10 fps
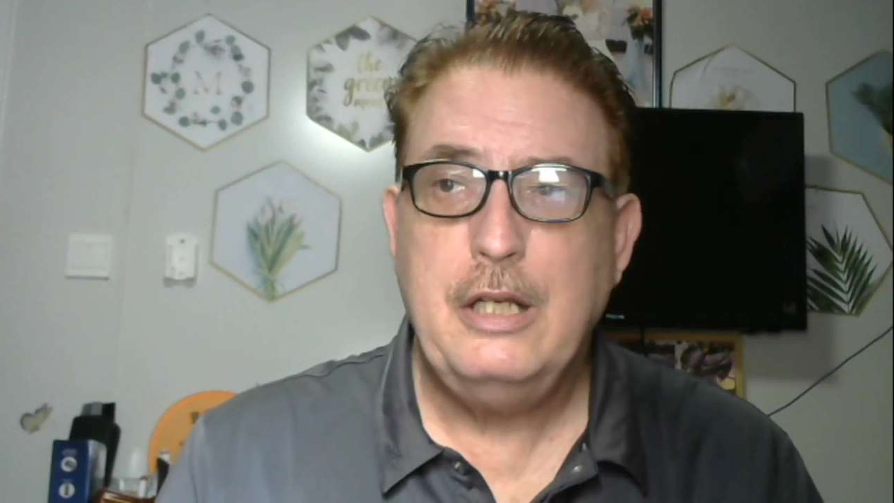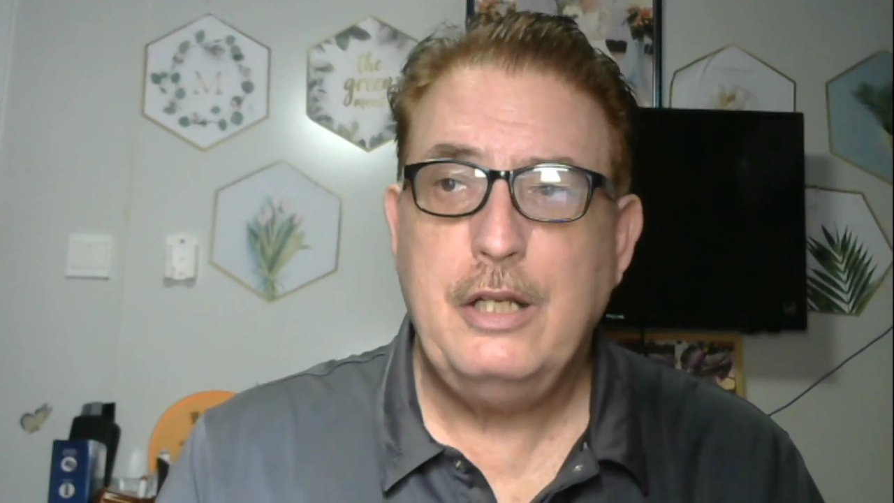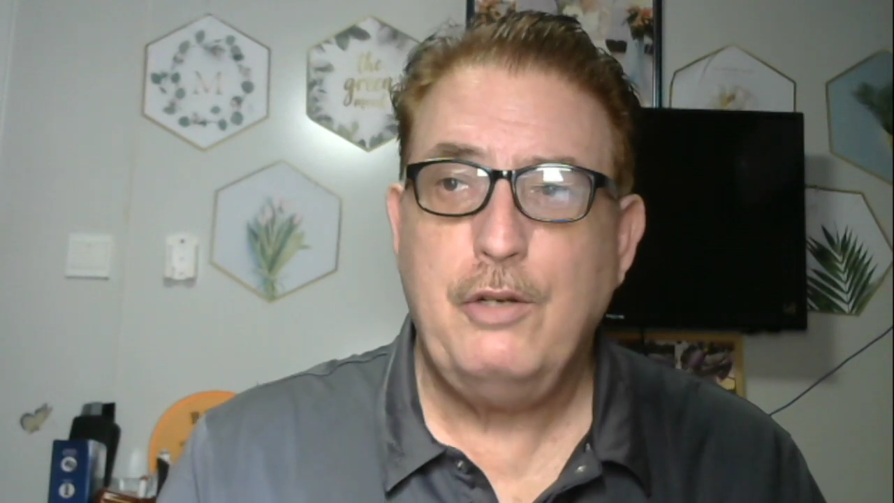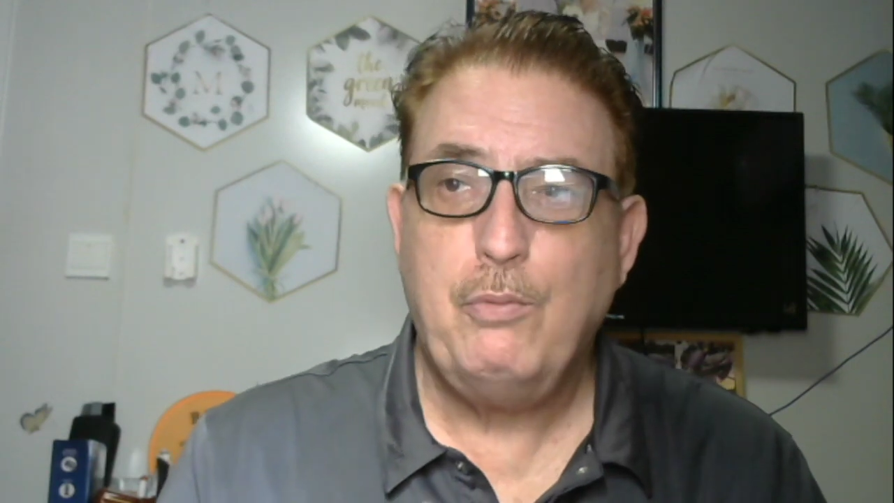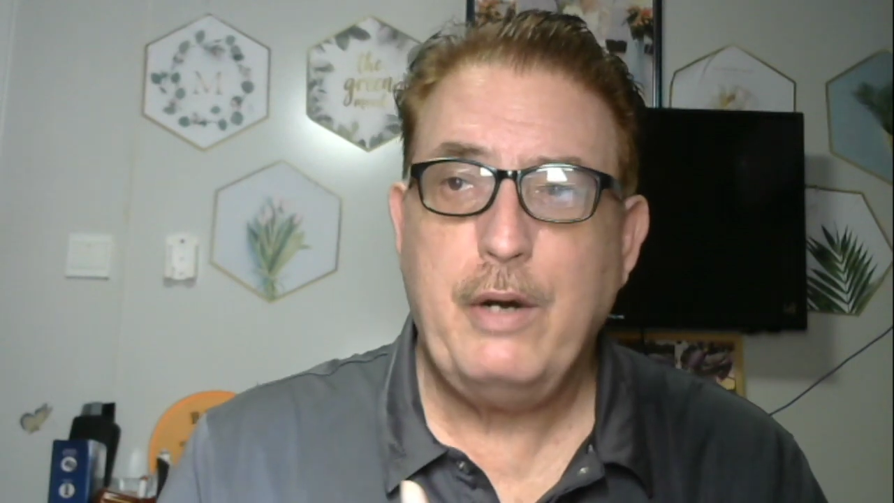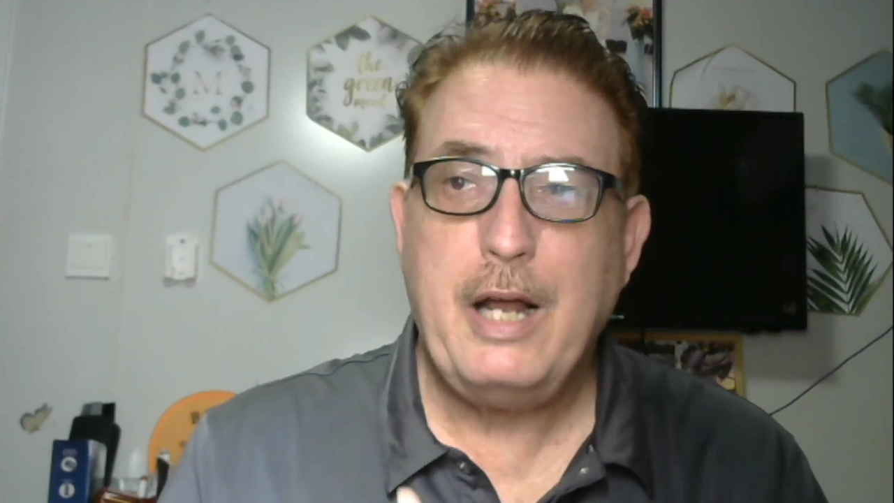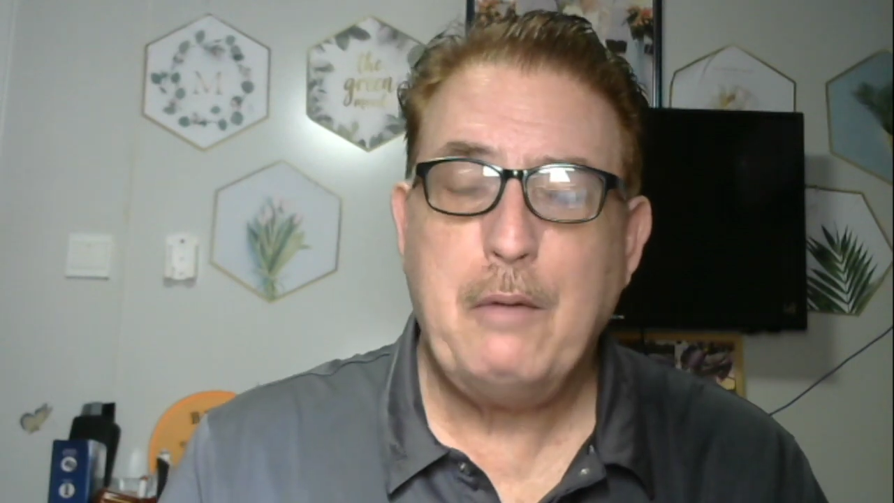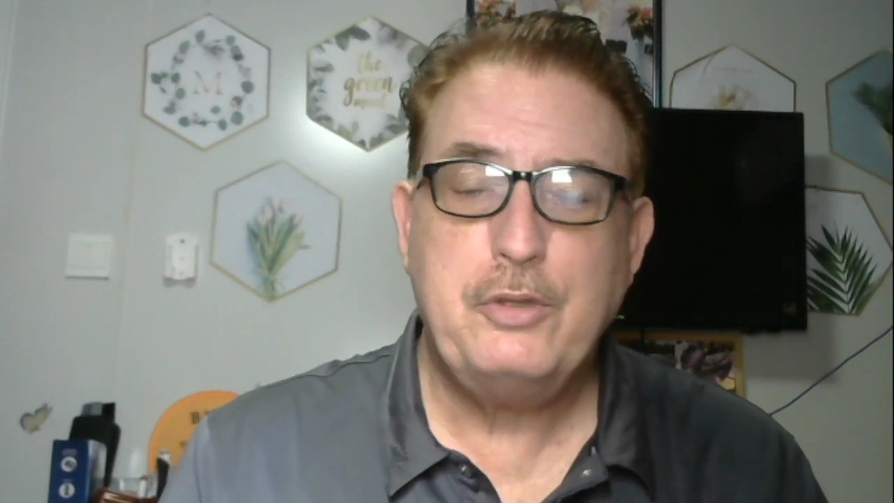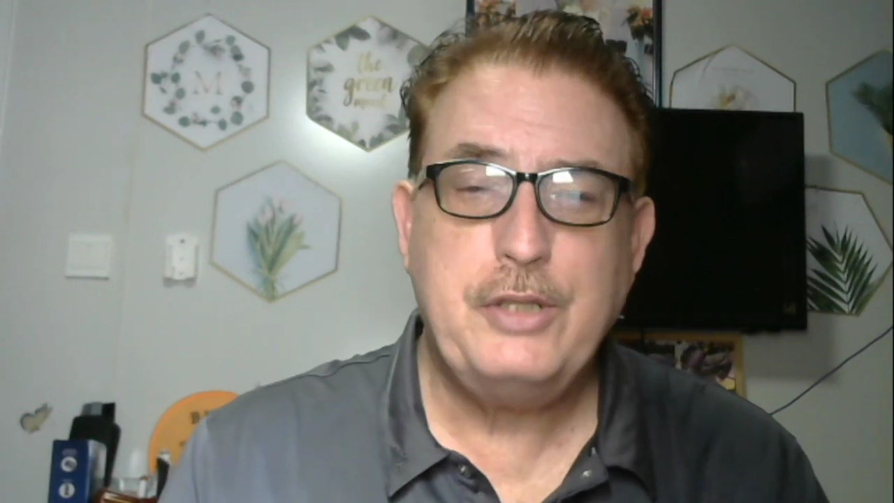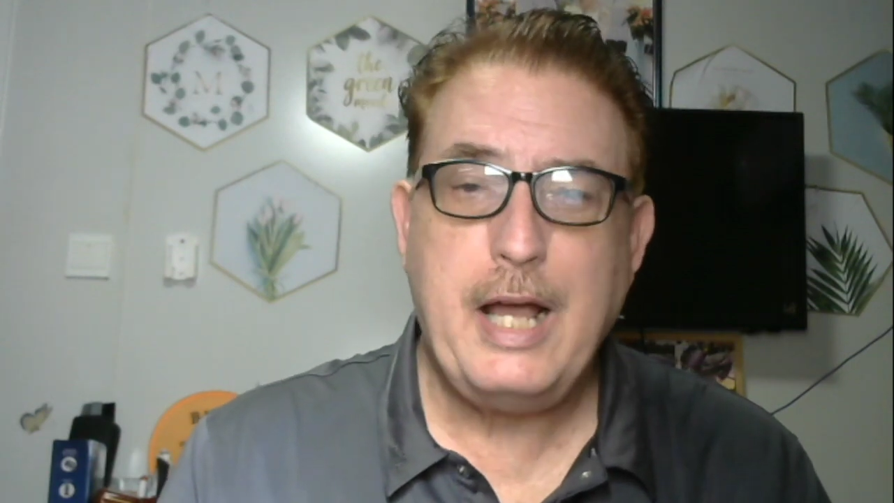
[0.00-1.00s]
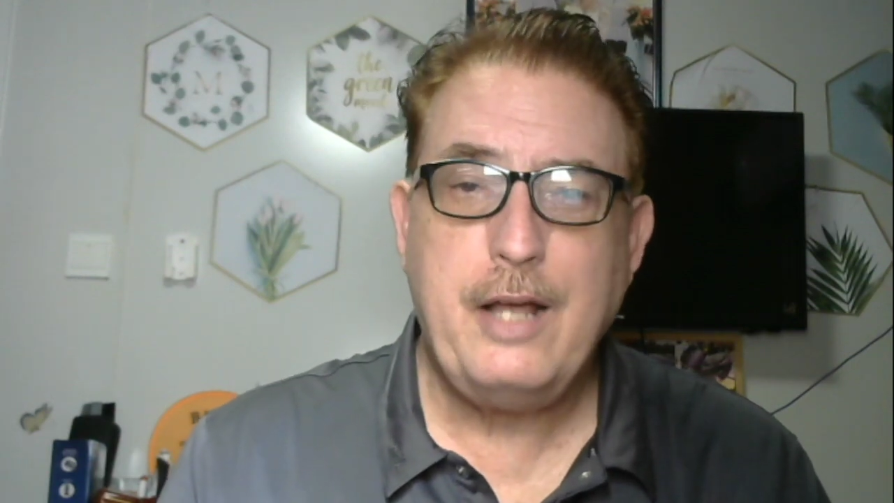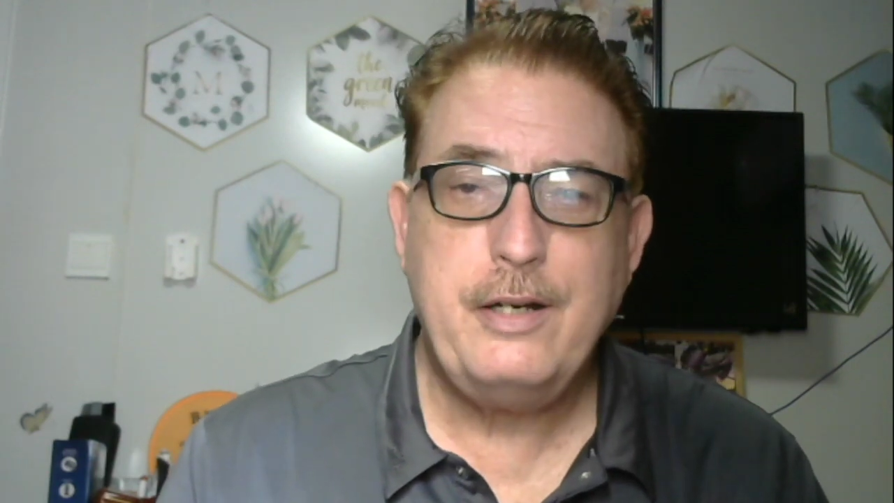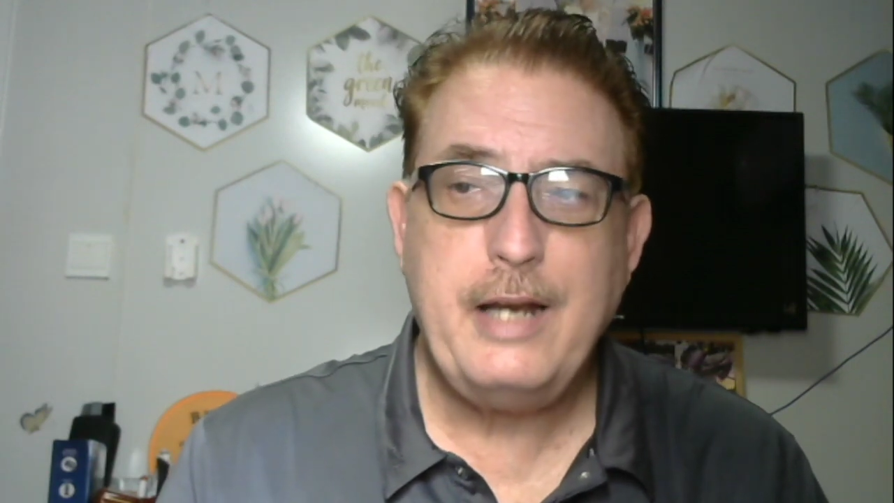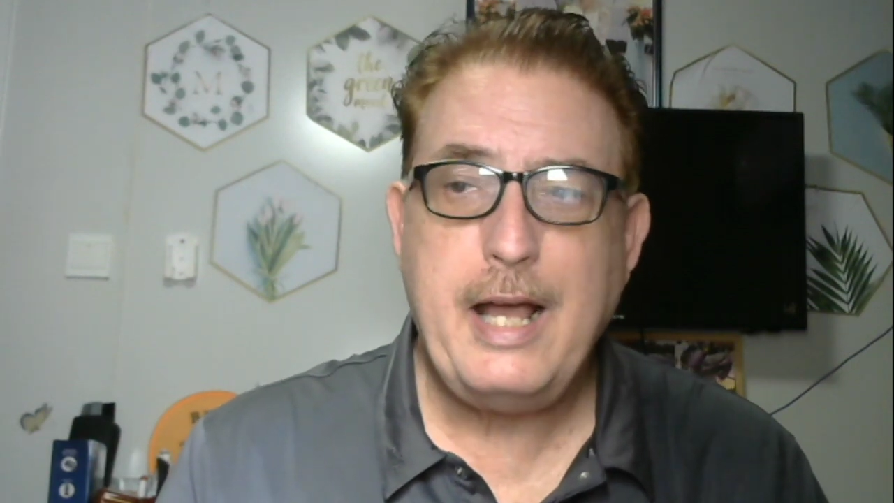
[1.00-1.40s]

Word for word: that when I was down and